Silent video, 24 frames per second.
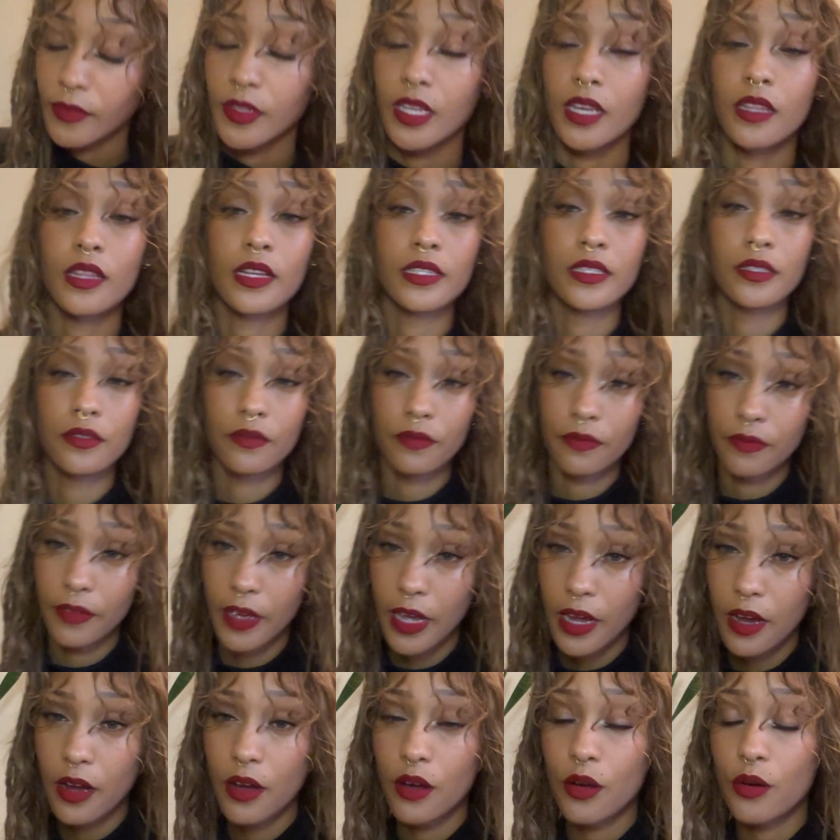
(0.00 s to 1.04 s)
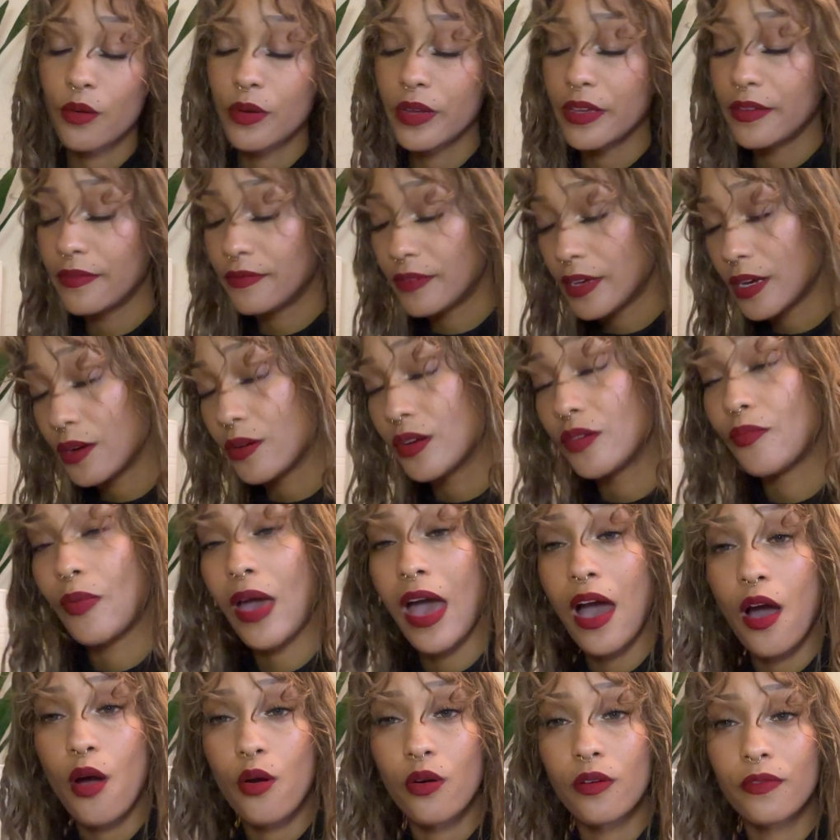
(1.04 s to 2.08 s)
That's very, very
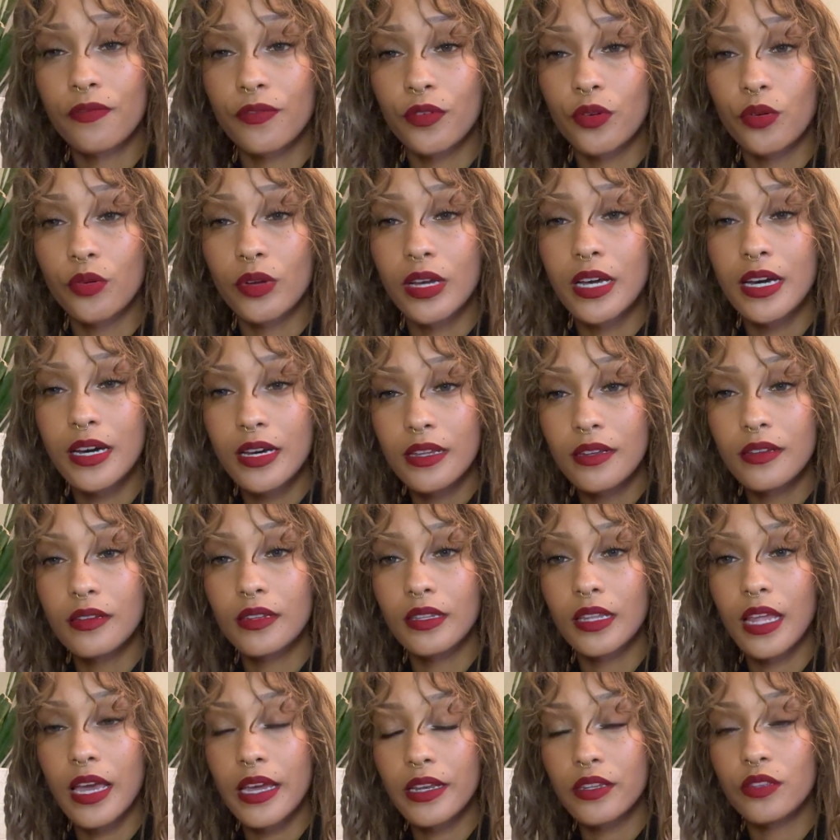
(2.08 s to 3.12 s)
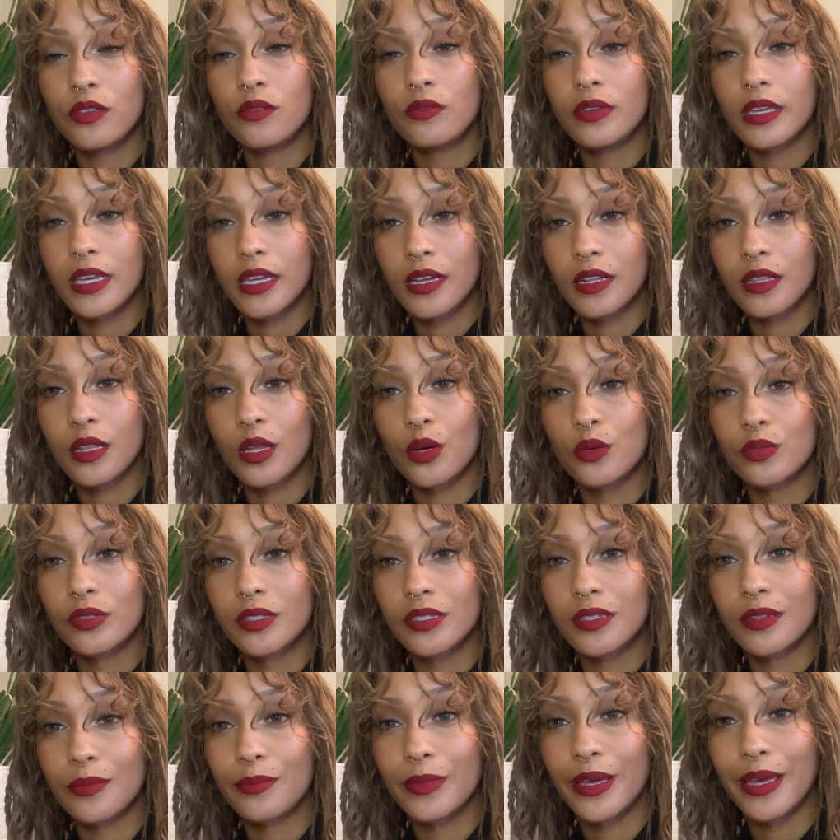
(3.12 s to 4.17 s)
powerful. Couldn't let you get close
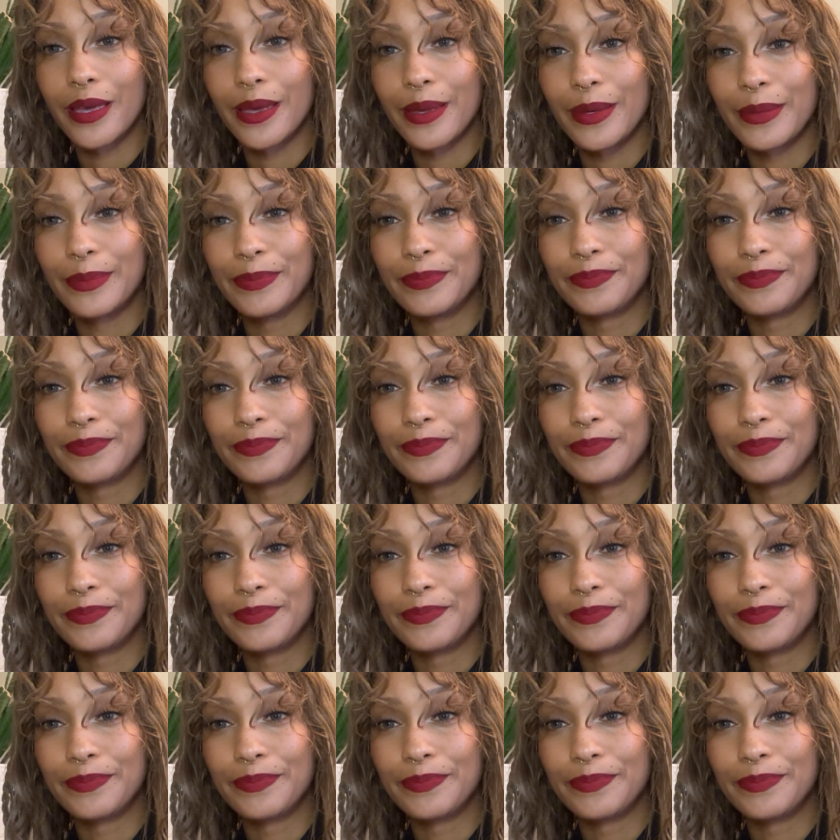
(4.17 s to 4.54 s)
to me.